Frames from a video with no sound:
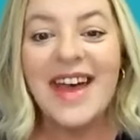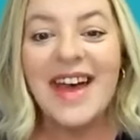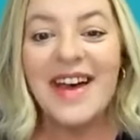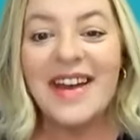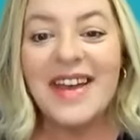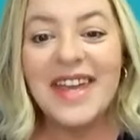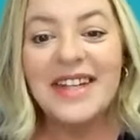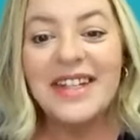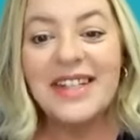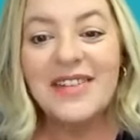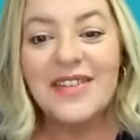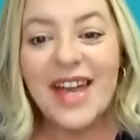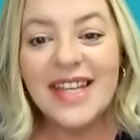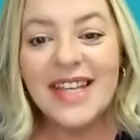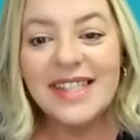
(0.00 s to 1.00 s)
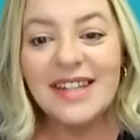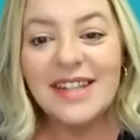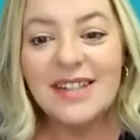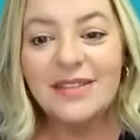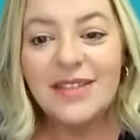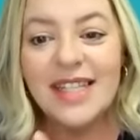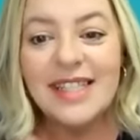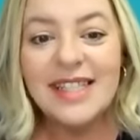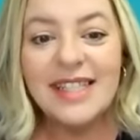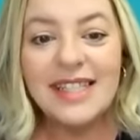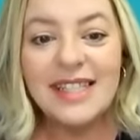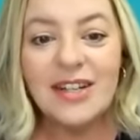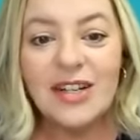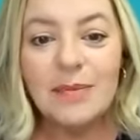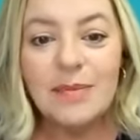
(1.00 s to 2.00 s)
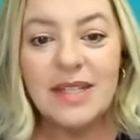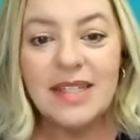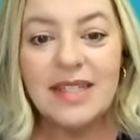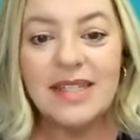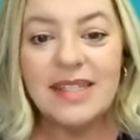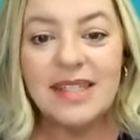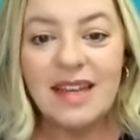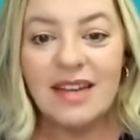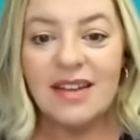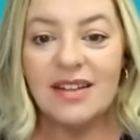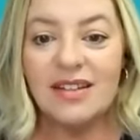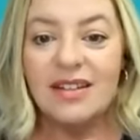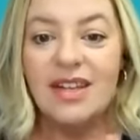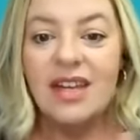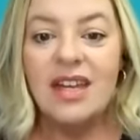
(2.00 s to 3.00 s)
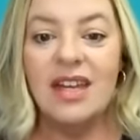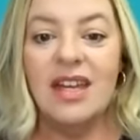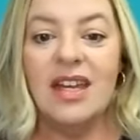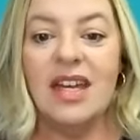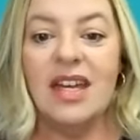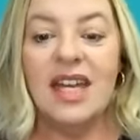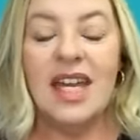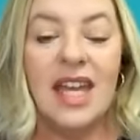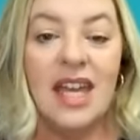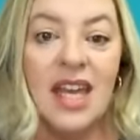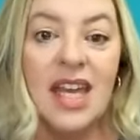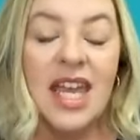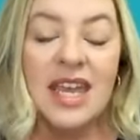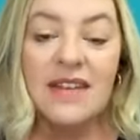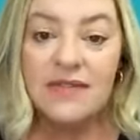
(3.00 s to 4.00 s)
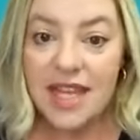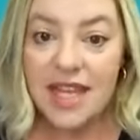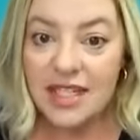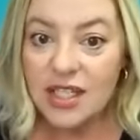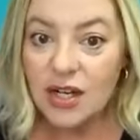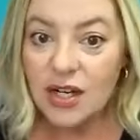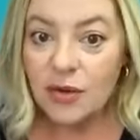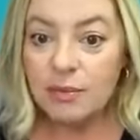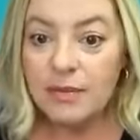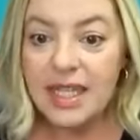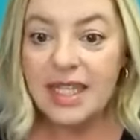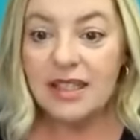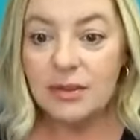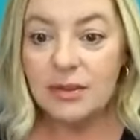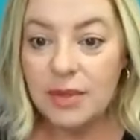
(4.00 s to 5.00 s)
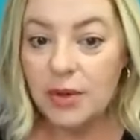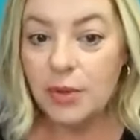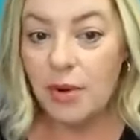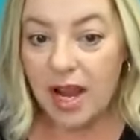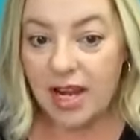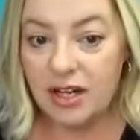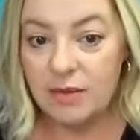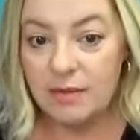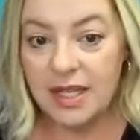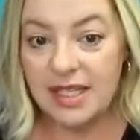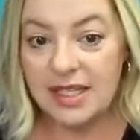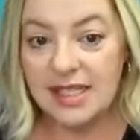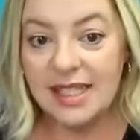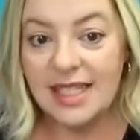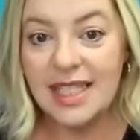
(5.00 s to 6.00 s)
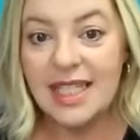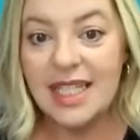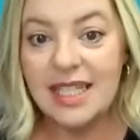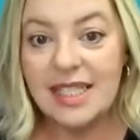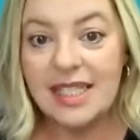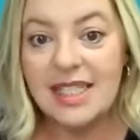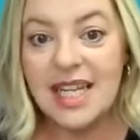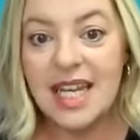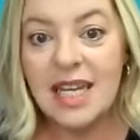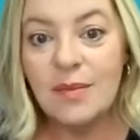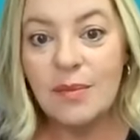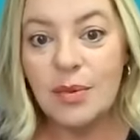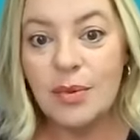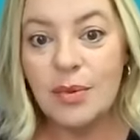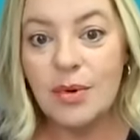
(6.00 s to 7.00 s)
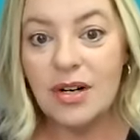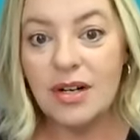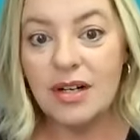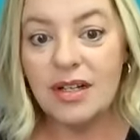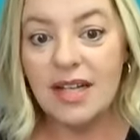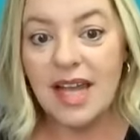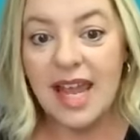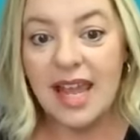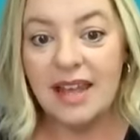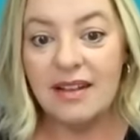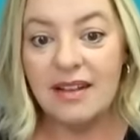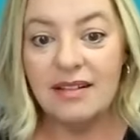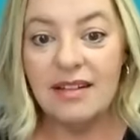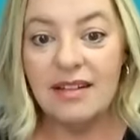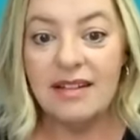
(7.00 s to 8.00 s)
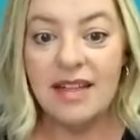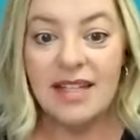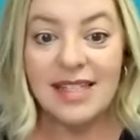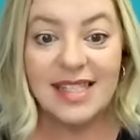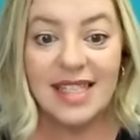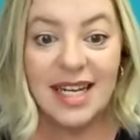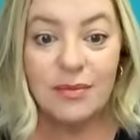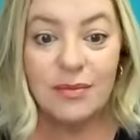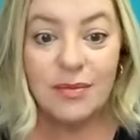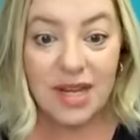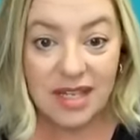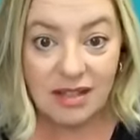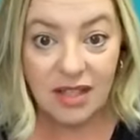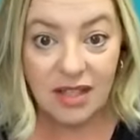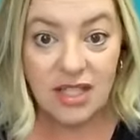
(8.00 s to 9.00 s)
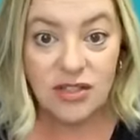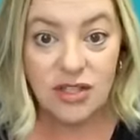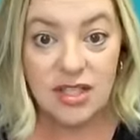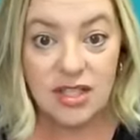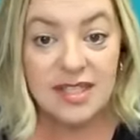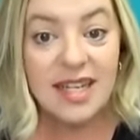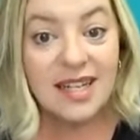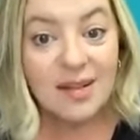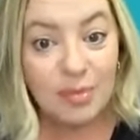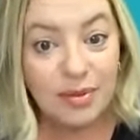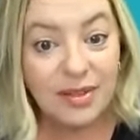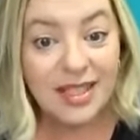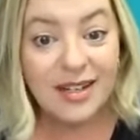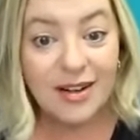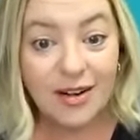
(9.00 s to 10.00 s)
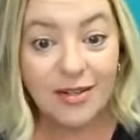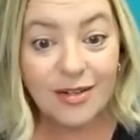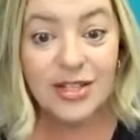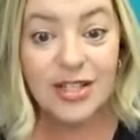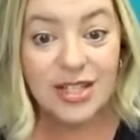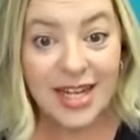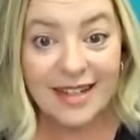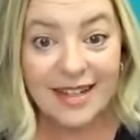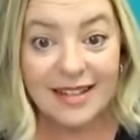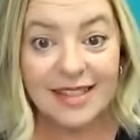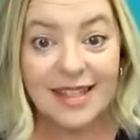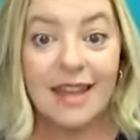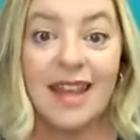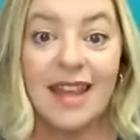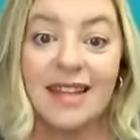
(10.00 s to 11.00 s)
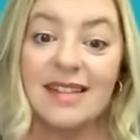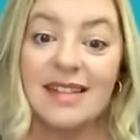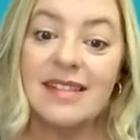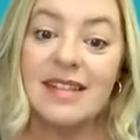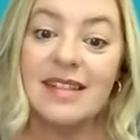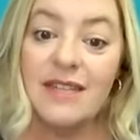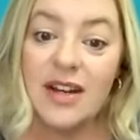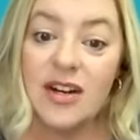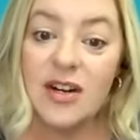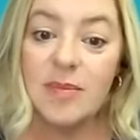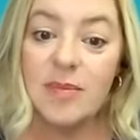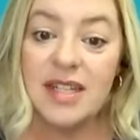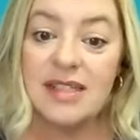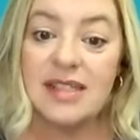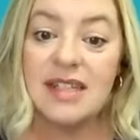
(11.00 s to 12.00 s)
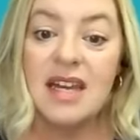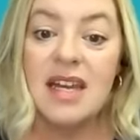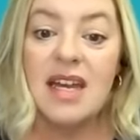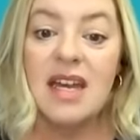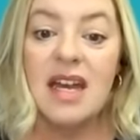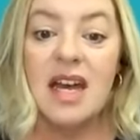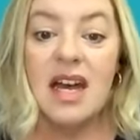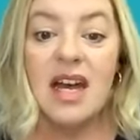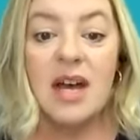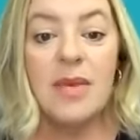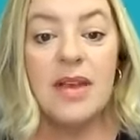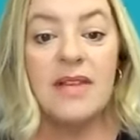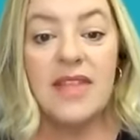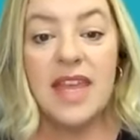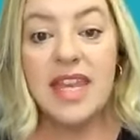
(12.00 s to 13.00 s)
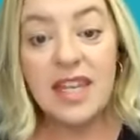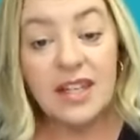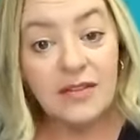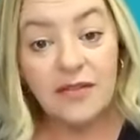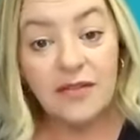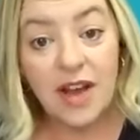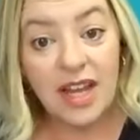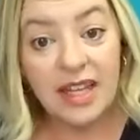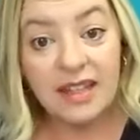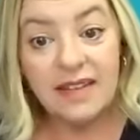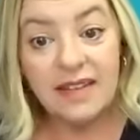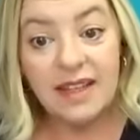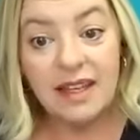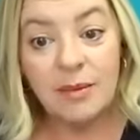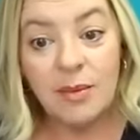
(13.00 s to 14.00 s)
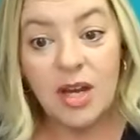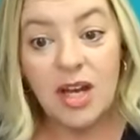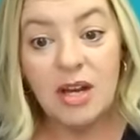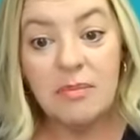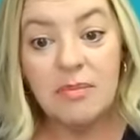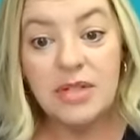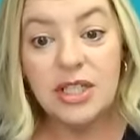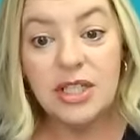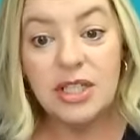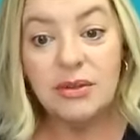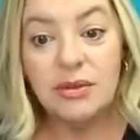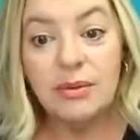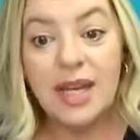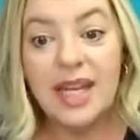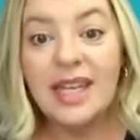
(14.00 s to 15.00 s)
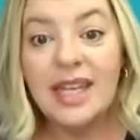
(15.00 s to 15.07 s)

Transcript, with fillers: Uh, and in Alaska, licensed therapists, uh, if they don't meet the requirements, the state board and the state regulations take a pretty harsh stance against the therapist um, they can fine them up to